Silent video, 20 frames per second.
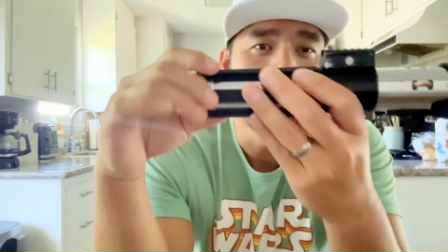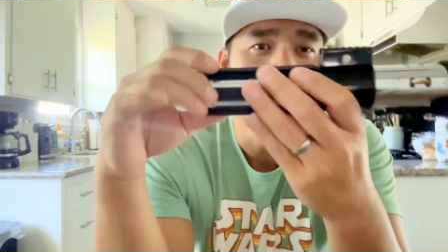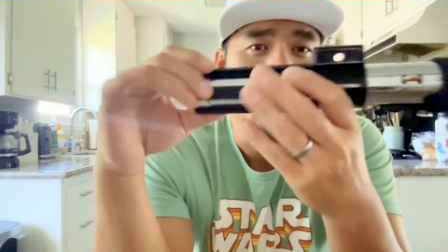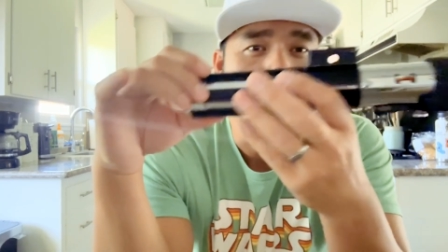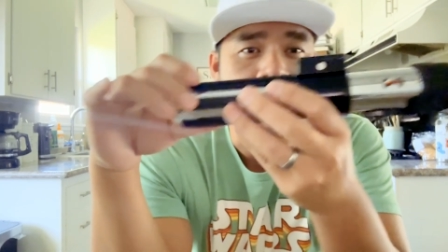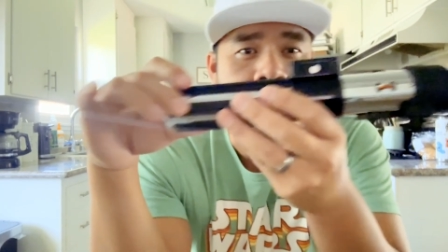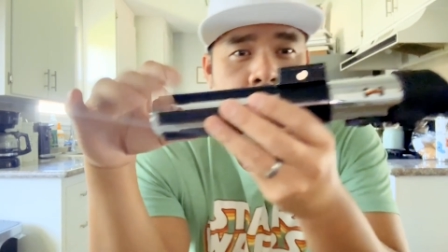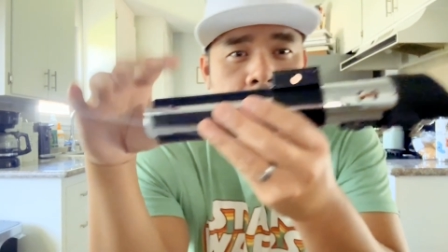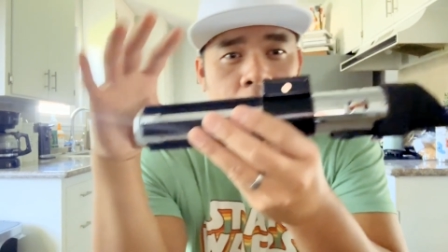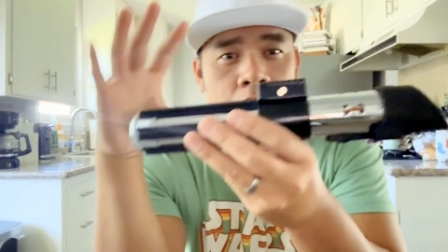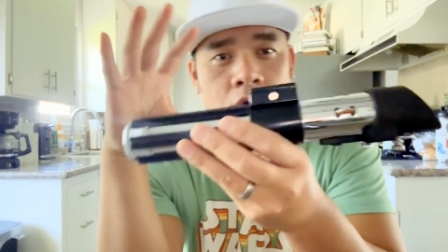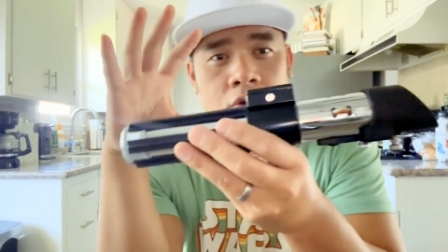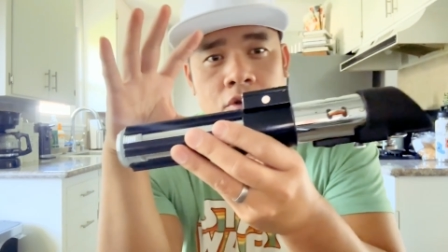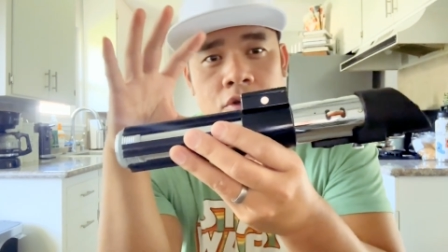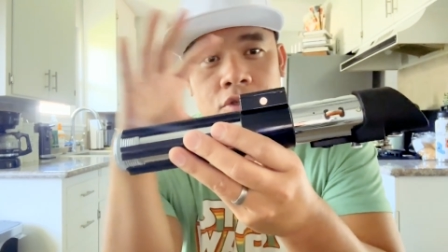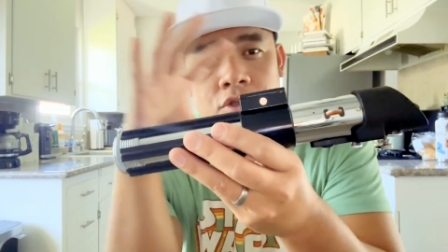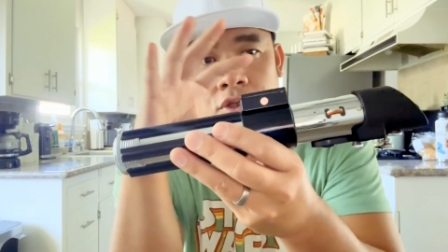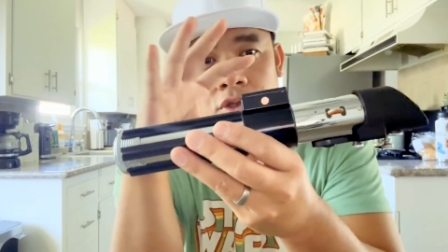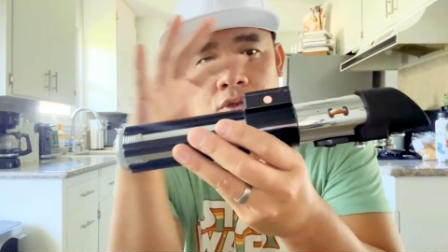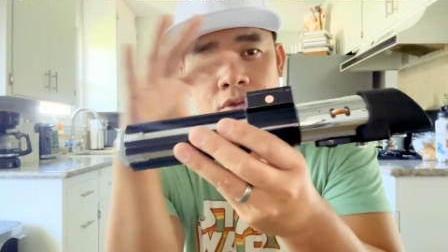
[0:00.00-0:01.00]
So in
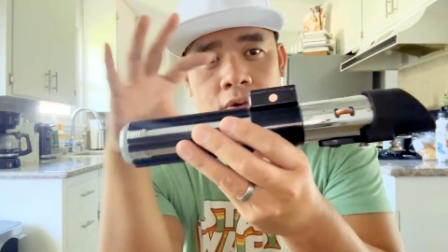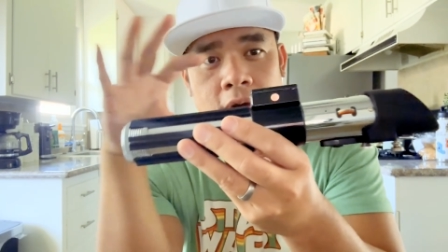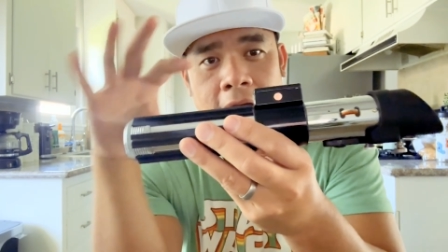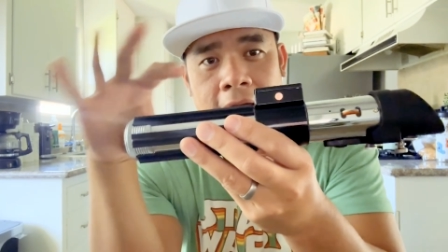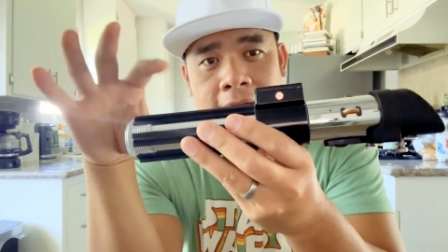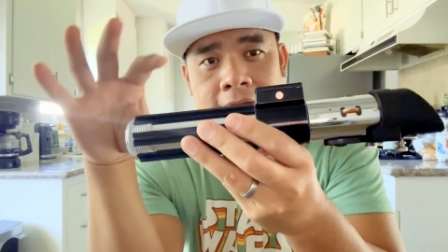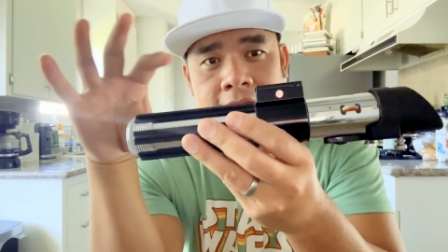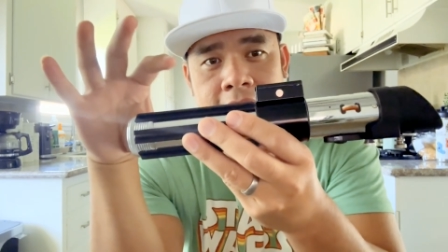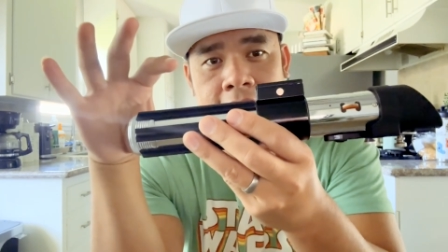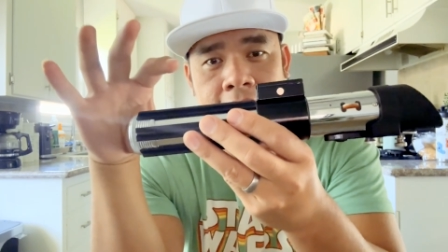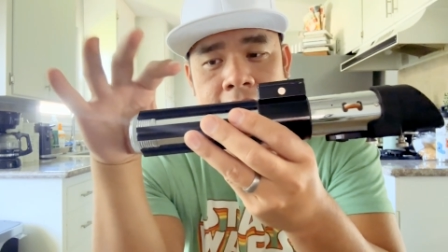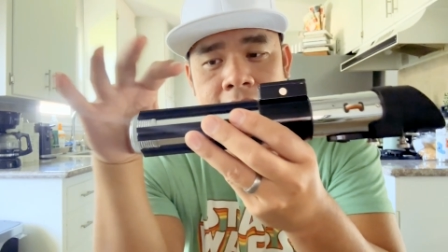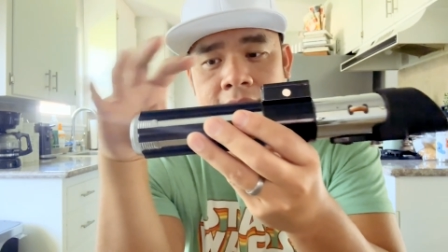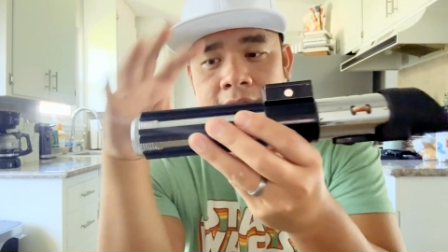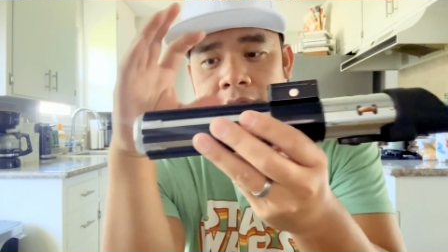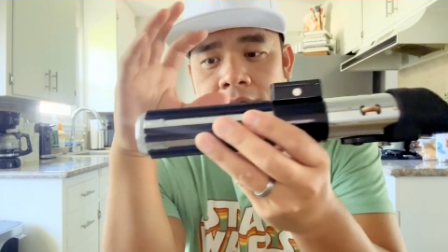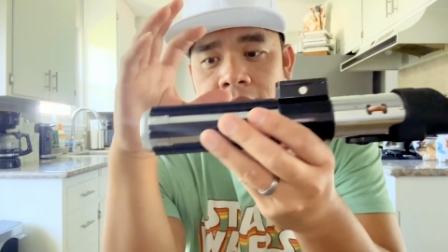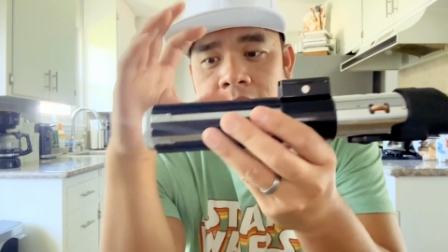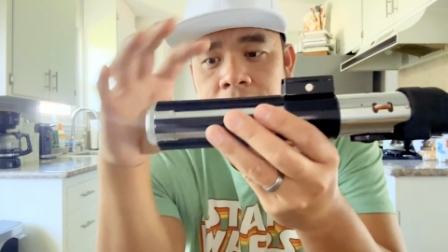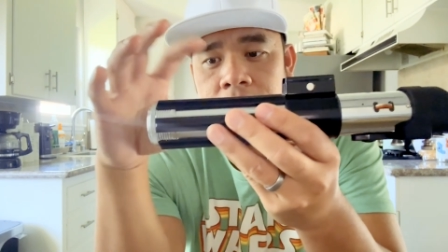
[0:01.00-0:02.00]
order to access
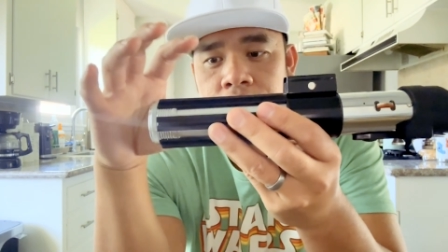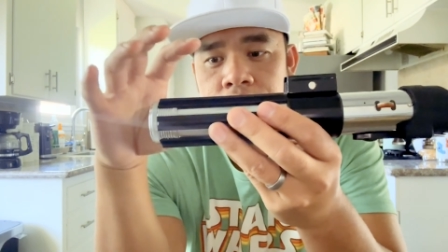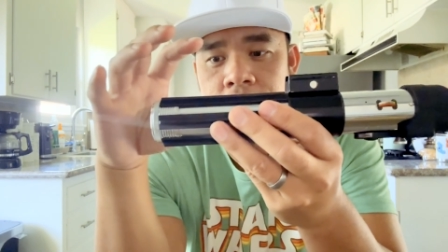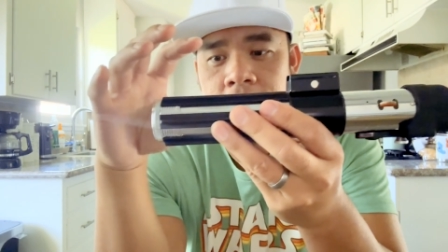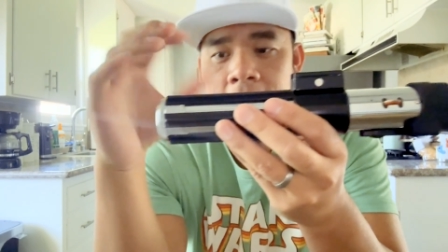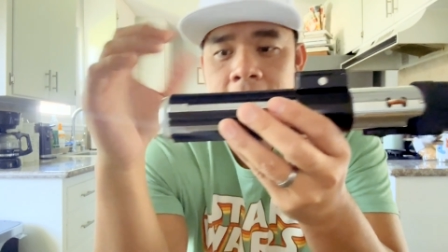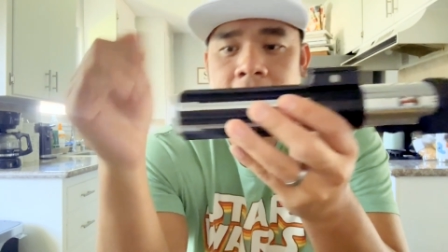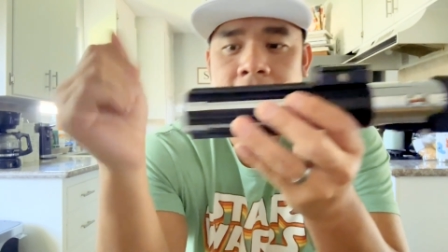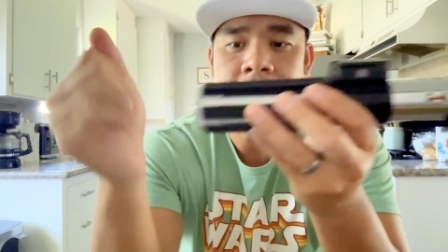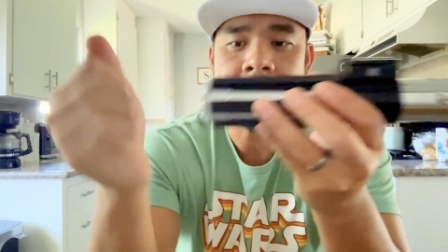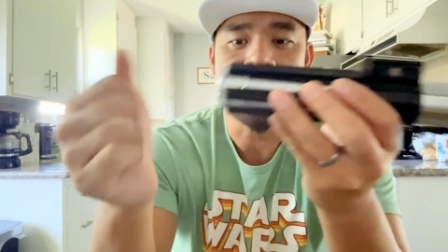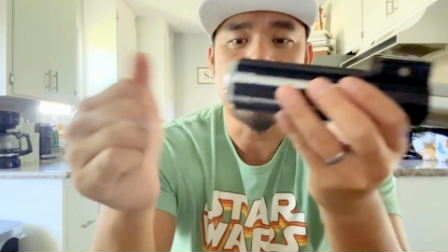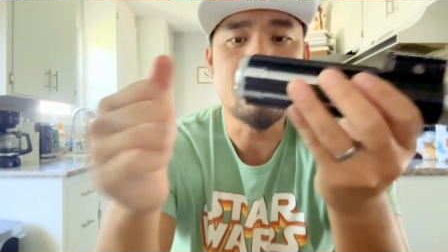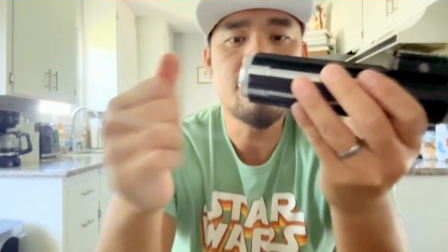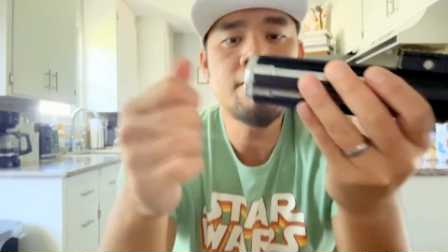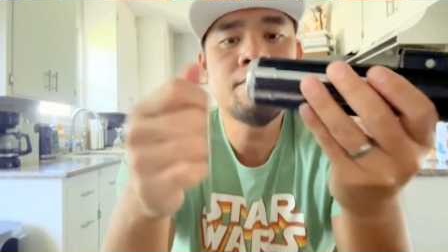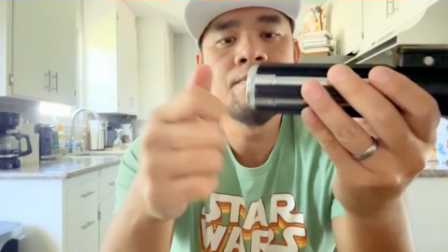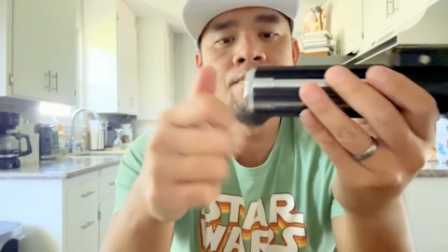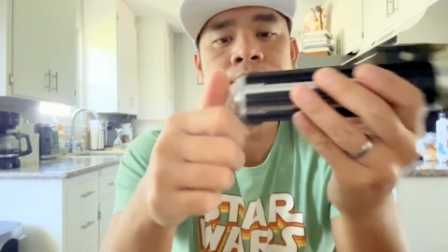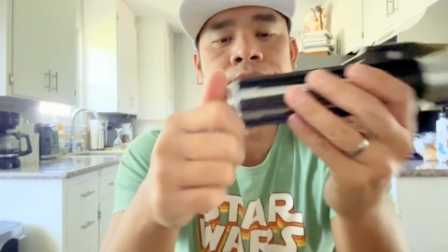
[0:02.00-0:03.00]
the
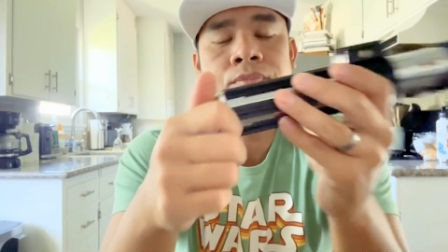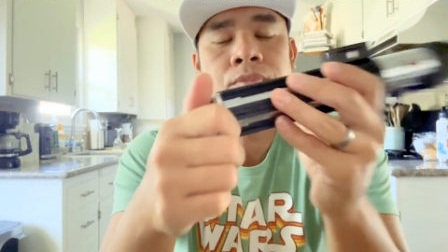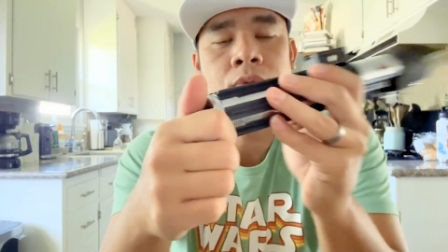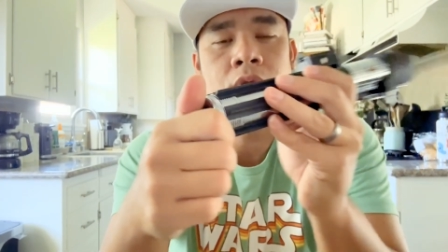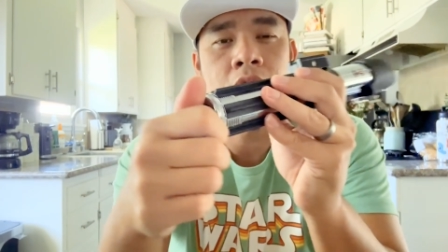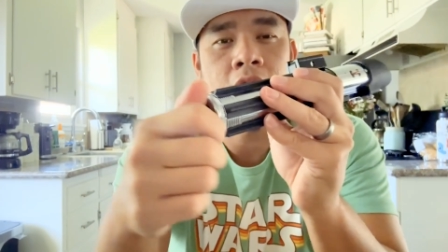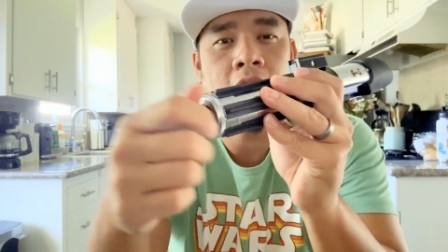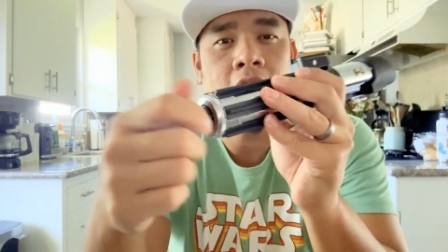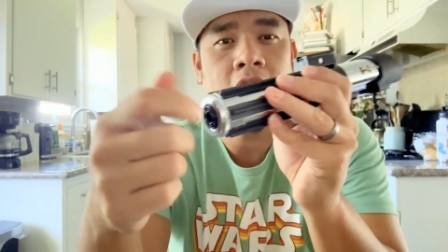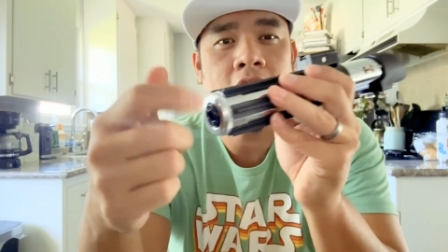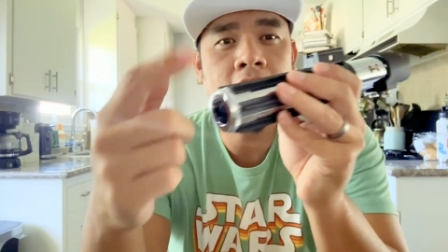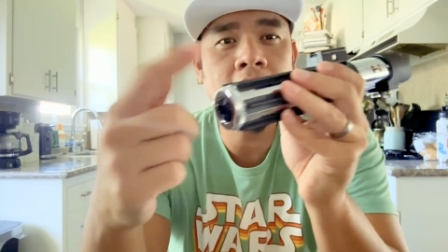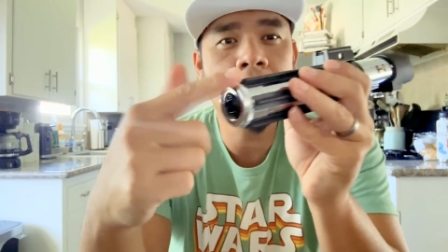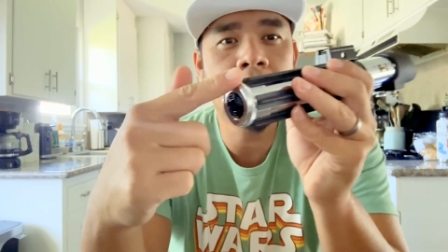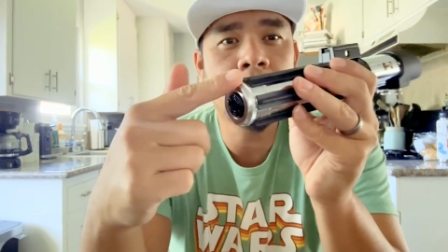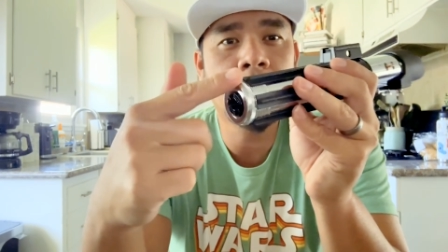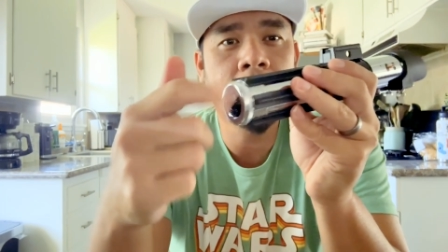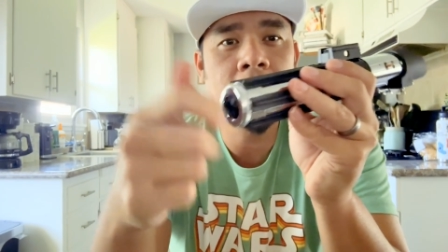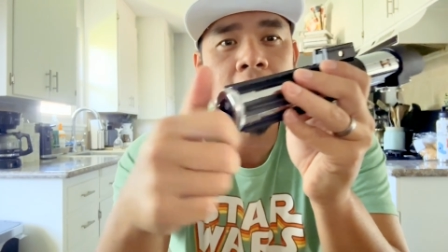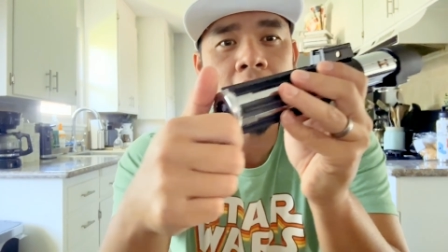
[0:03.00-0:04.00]
chassis, Greg, you're
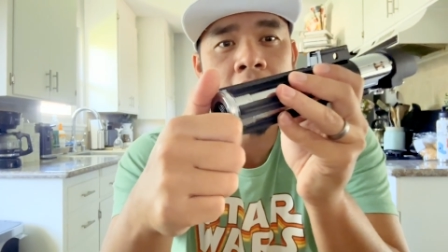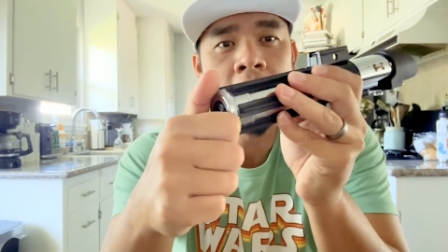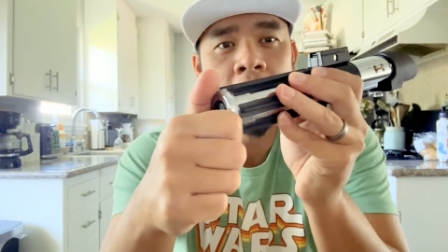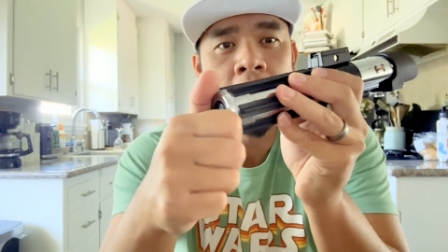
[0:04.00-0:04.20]
gonna wanna